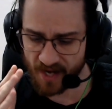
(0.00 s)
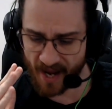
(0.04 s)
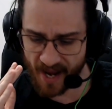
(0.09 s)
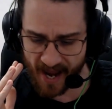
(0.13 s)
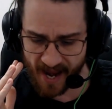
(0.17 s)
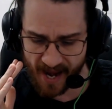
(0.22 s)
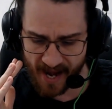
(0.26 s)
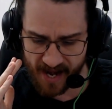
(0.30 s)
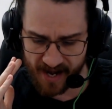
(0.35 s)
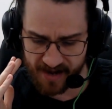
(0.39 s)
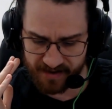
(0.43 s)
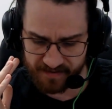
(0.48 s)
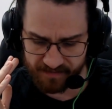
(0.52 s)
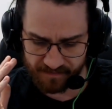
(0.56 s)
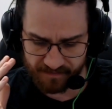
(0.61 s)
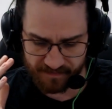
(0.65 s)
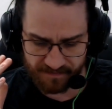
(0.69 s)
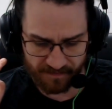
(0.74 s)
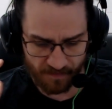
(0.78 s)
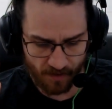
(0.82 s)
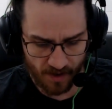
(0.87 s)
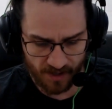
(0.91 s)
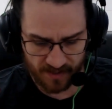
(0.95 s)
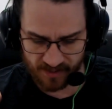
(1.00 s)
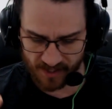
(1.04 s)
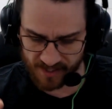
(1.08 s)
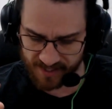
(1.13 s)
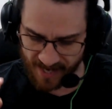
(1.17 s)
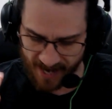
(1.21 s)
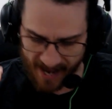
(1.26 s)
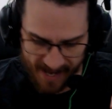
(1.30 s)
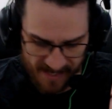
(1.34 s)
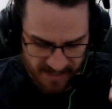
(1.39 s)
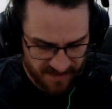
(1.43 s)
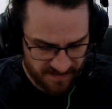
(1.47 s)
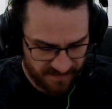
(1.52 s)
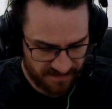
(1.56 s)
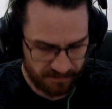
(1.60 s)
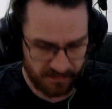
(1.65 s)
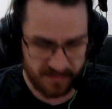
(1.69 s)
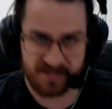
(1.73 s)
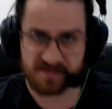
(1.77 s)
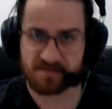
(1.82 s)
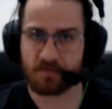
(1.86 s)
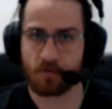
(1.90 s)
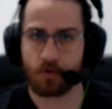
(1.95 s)
And as
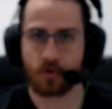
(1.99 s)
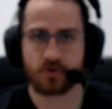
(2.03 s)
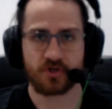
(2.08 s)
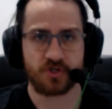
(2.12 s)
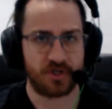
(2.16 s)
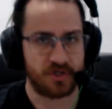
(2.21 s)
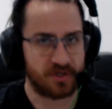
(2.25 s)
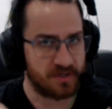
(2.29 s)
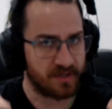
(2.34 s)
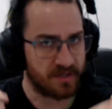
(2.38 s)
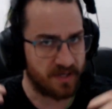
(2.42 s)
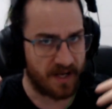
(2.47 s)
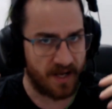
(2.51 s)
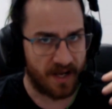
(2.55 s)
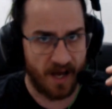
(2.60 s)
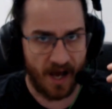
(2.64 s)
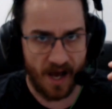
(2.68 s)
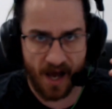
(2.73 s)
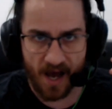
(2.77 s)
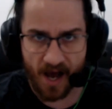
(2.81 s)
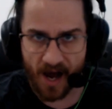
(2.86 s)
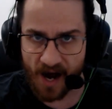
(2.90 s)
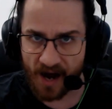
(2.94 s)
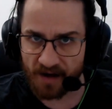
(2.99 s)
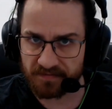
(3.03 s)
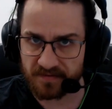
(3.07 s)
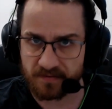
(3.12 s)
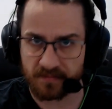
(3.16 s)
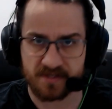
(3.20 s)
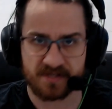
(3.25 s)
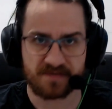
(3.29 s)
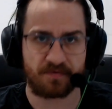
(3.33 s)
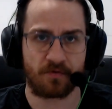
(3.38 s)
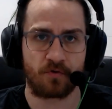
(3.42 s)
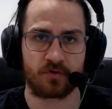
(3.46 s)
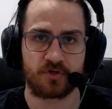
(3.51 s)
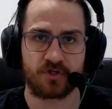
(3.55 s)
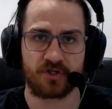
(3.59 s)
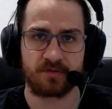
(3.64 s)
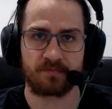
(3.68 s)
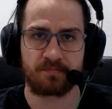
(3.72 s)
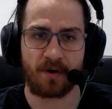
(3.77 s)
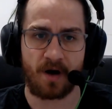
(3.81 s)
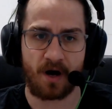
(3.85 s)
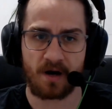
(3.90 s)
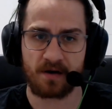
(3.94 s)
misfortune after
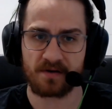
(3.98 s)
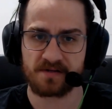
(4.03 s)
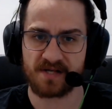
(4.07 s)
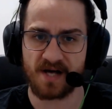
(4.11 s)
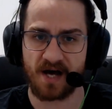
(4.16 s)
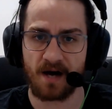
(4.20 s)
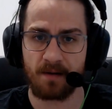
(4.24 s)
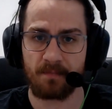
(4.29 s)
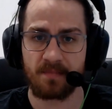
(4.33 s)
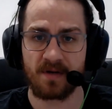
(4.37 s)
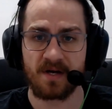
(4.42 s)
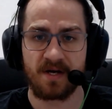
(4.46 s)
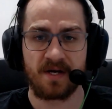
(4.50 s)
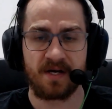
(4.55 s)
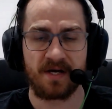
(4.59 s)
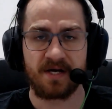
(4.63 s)
misfortune piles up,